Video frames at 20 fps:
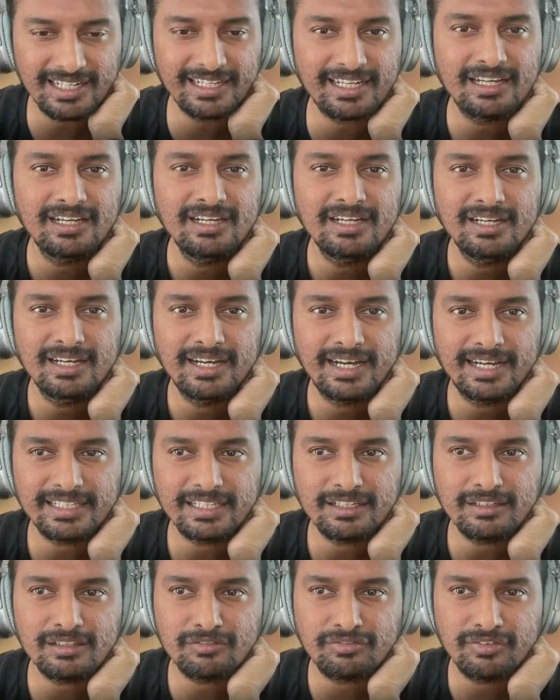Like I
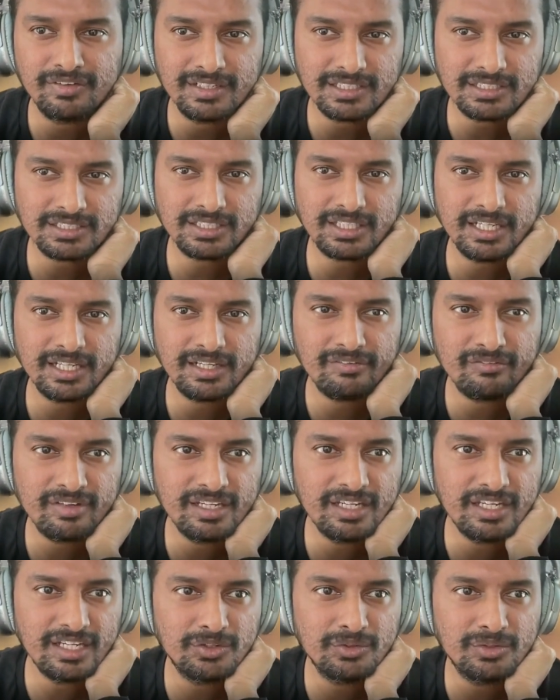think the first thing
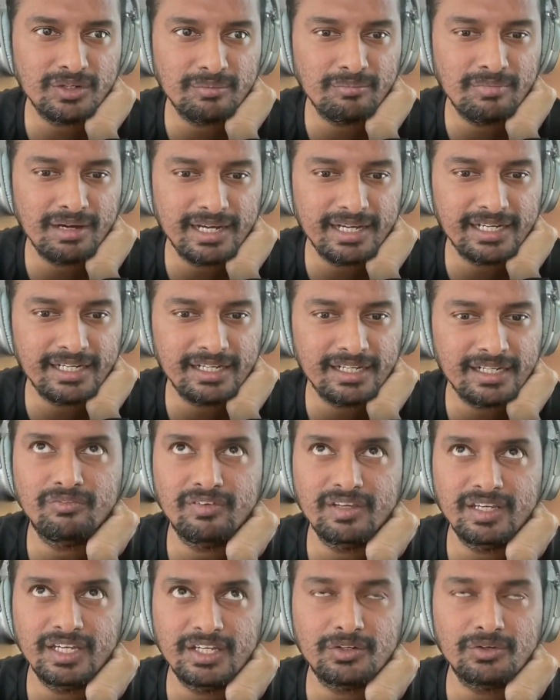we need to
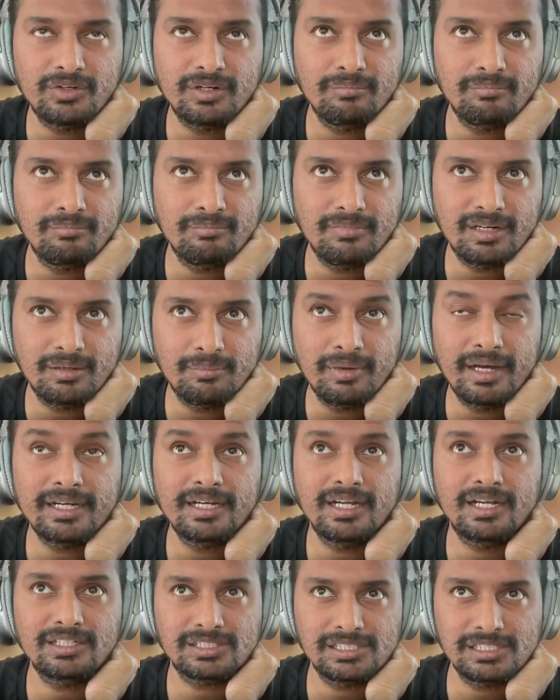
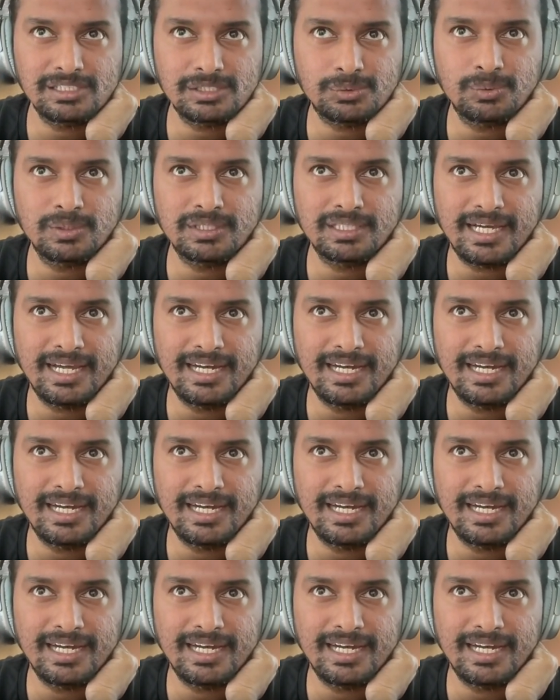remind ourselves with